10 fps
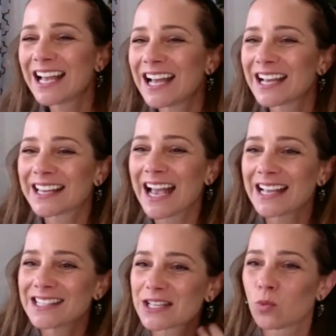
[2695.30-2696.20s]
yeah,
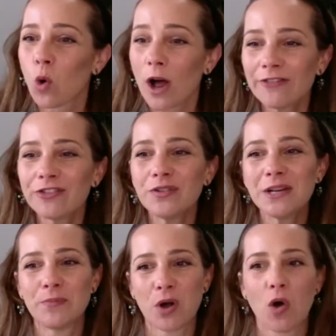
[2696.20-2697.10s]
Kat says, what if
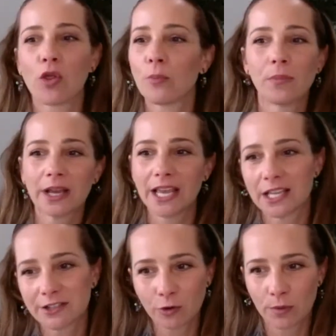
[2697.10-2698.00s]
you need both, but
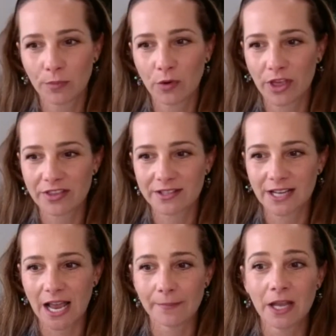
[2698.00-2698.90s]
can't afford both at this
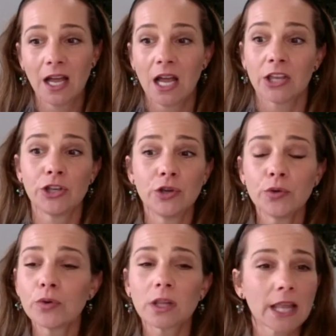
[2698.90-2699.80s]
time?
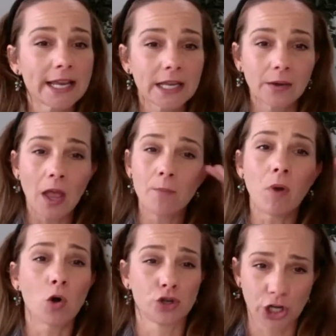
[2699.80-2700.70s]
You like
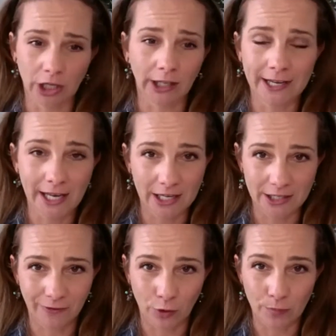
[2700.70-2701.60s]
emotionally
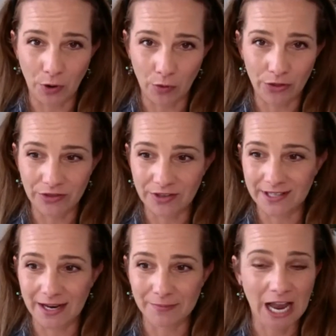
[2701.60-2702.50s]
can't afford both at the
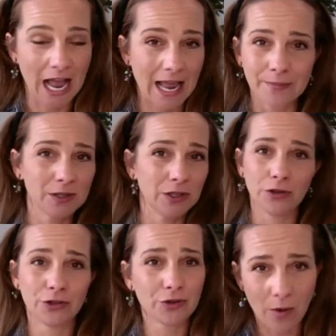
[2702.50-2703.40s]
same time. You
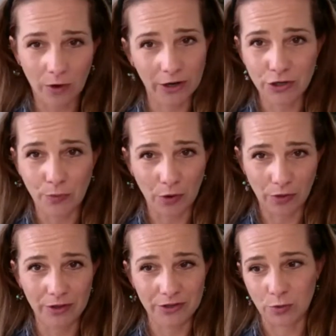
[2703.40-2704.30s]
do not want to do
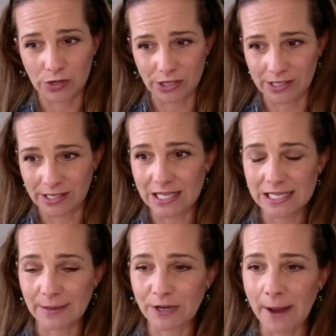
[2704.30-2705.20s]
of these courses at the
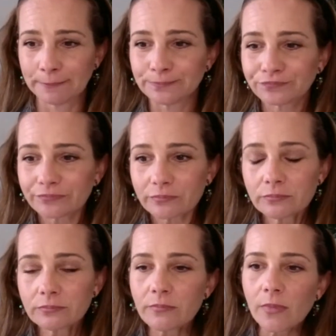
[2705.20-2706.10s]
same time.
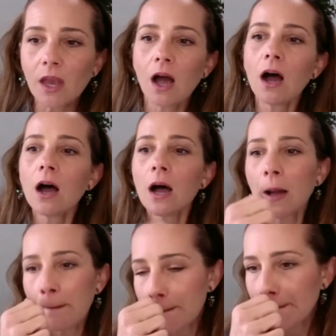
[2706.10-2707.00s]

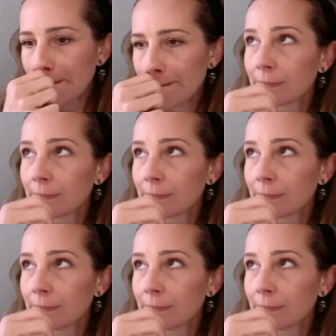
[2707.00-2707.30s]
Um,